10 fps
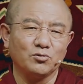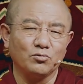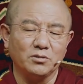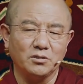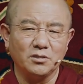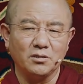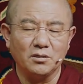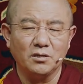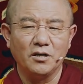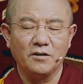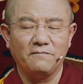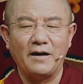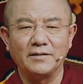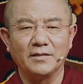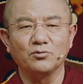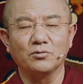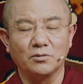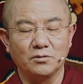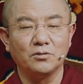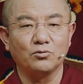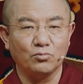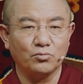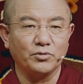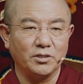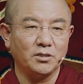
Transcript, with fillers: the tantras we talk about the